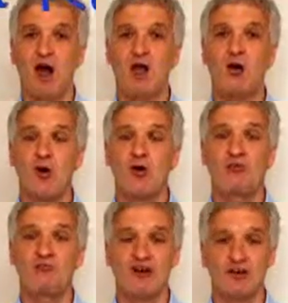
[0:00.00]
I
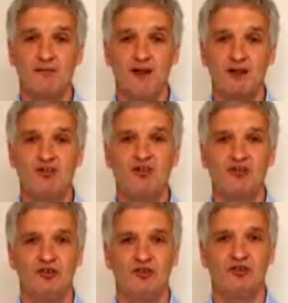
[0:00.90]
always recommend
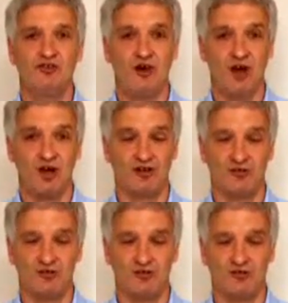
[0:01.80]
the use of
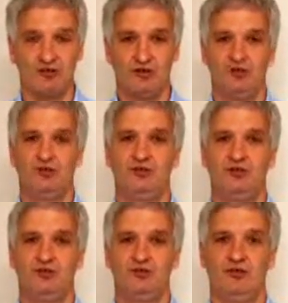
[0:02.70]
ice.
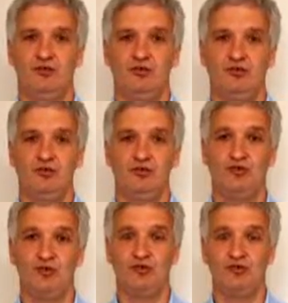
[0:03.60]
You
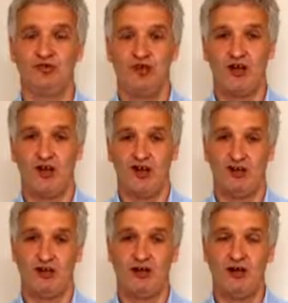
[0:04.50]
can use
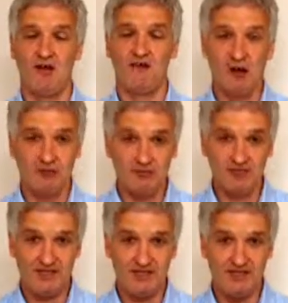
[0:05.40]

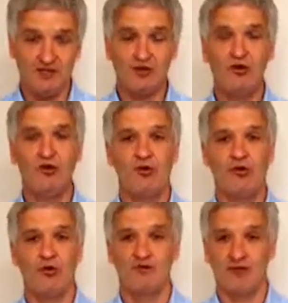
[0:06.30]
frozen peas,
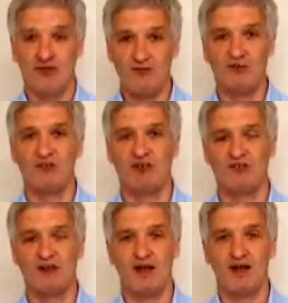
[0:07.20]
or if you have one, an
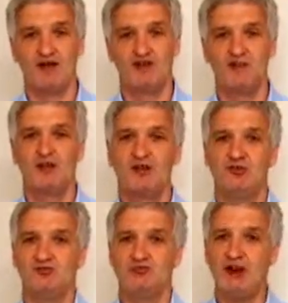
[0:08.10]
ice pack.
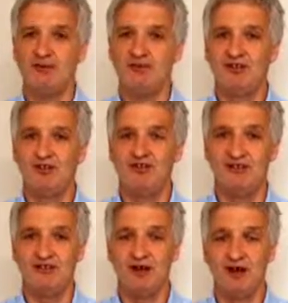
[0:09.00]
You wrap it in a
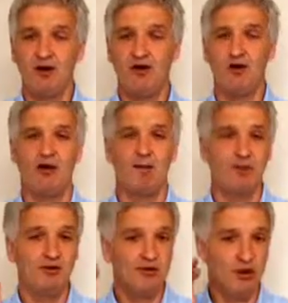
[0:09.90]
tea towel
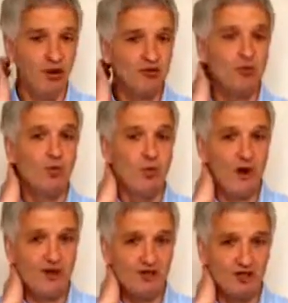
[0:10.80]
and put it on
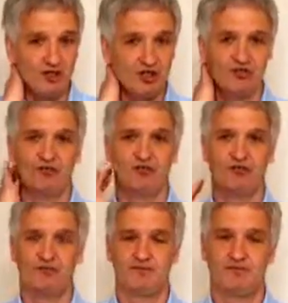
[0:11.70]
where it hurts